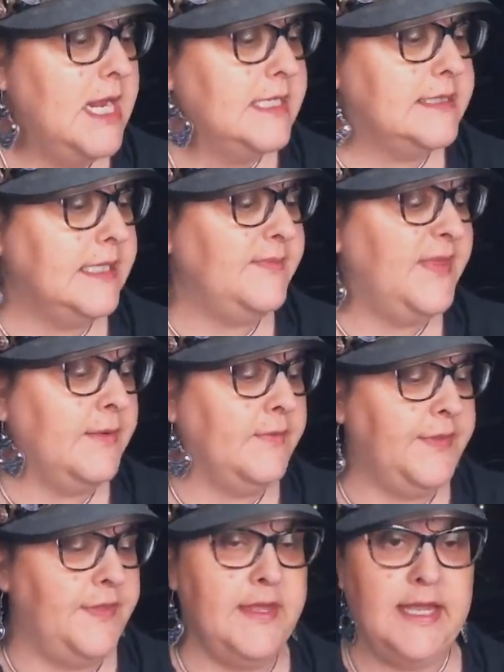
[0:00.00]
Same thing
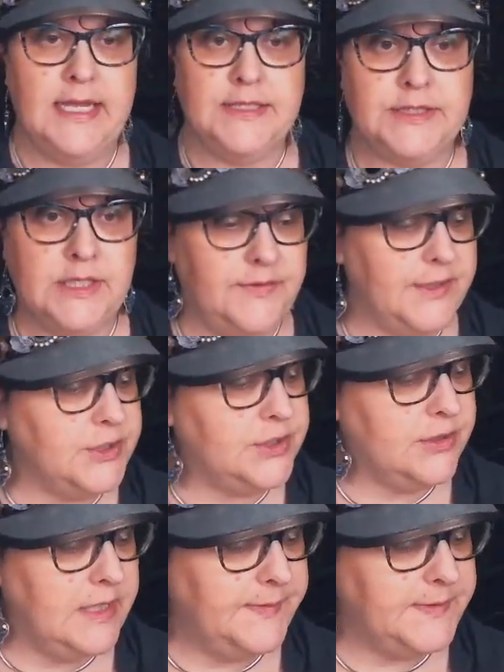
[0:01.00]
with these. So the
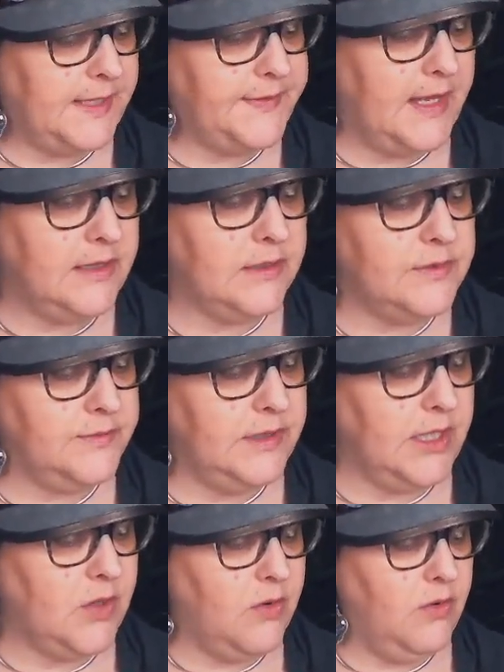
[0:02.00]
strips I thought looked
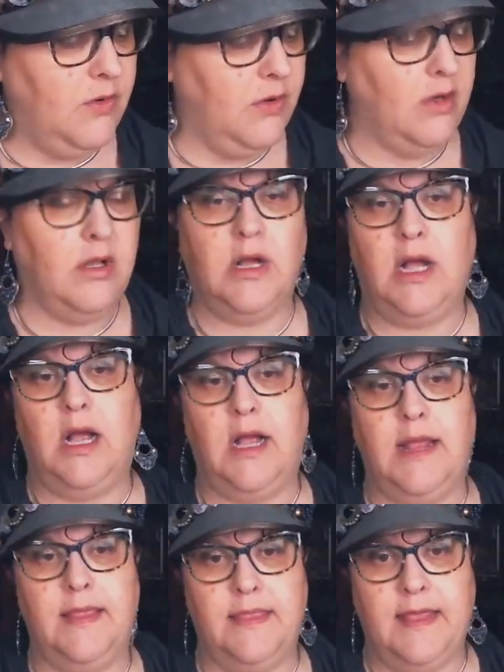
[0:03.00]
really cool
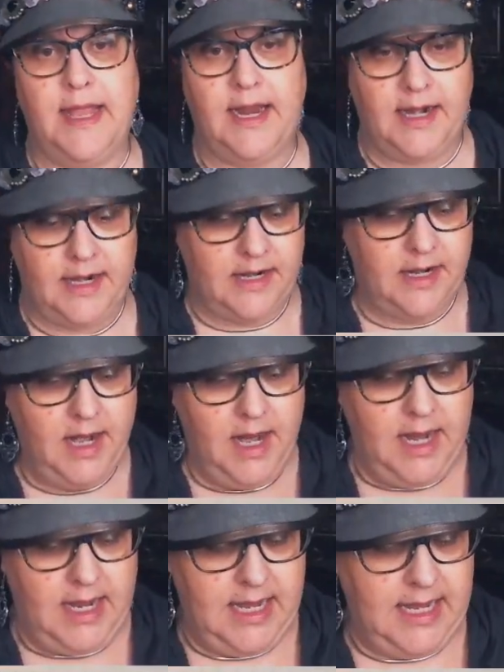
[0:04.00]
on there,
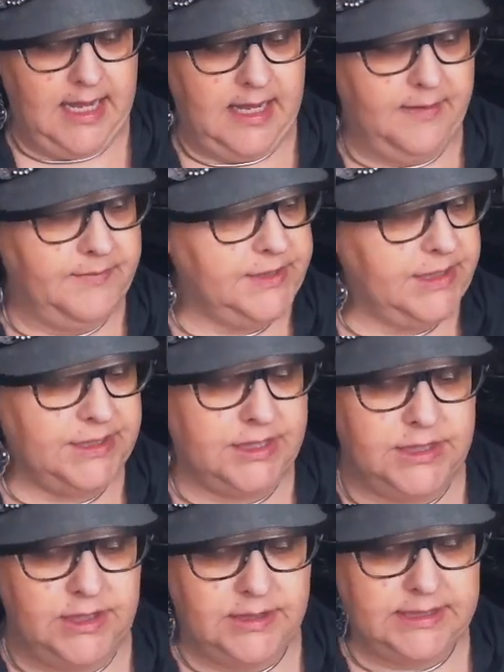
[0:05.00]
just to
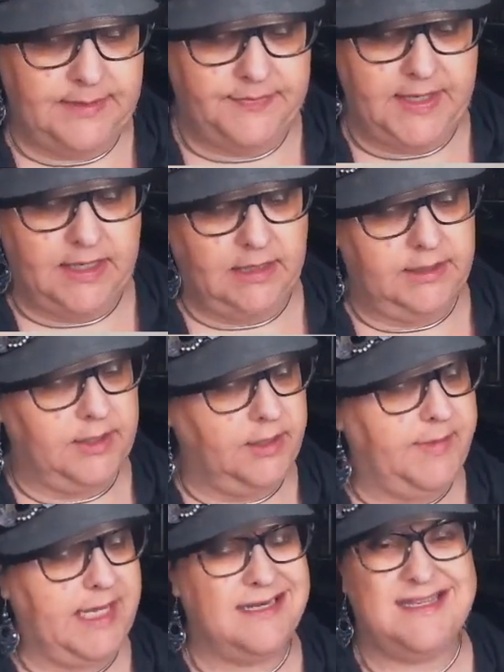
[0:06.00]
do something a little
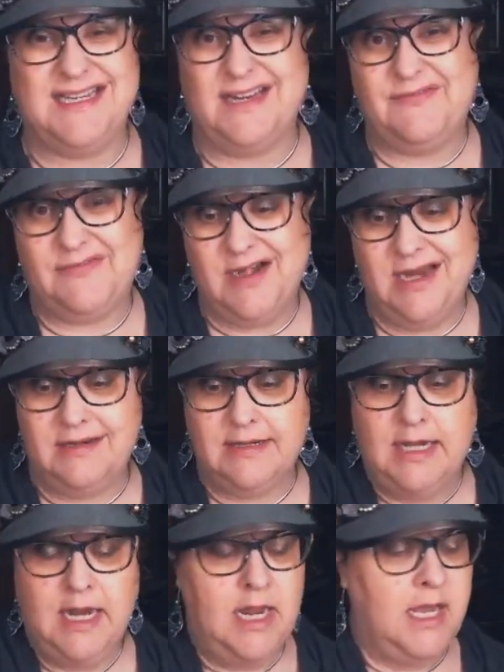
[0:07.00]
bit different,
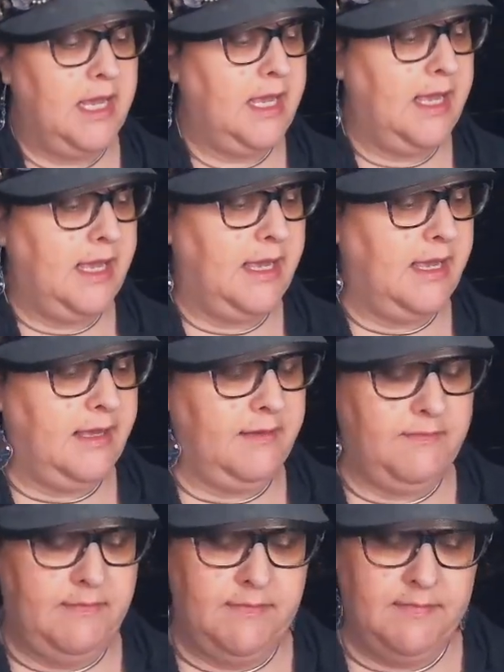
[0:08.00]

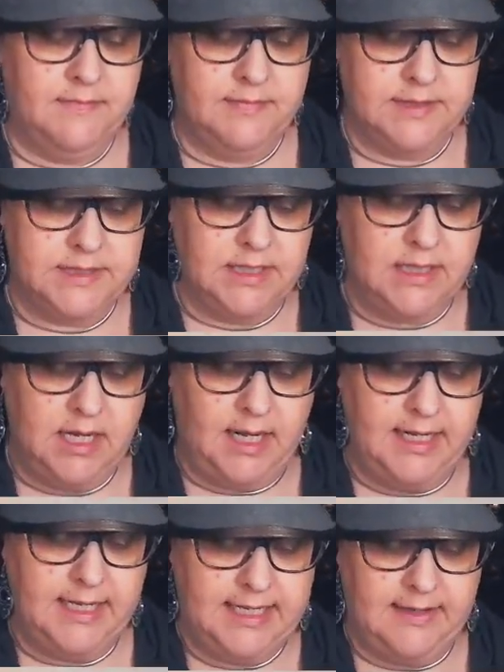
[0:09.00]
to
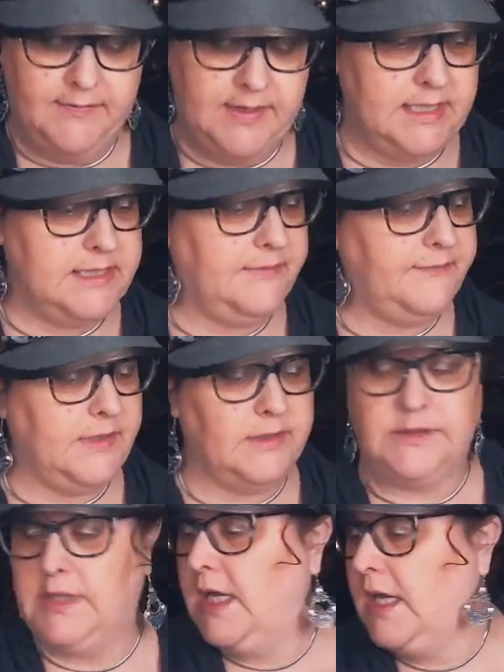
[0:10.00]
kind of give it a
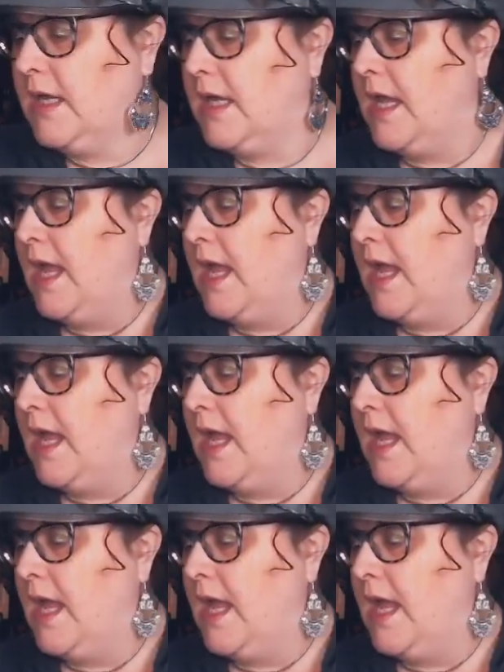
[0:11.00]
different look.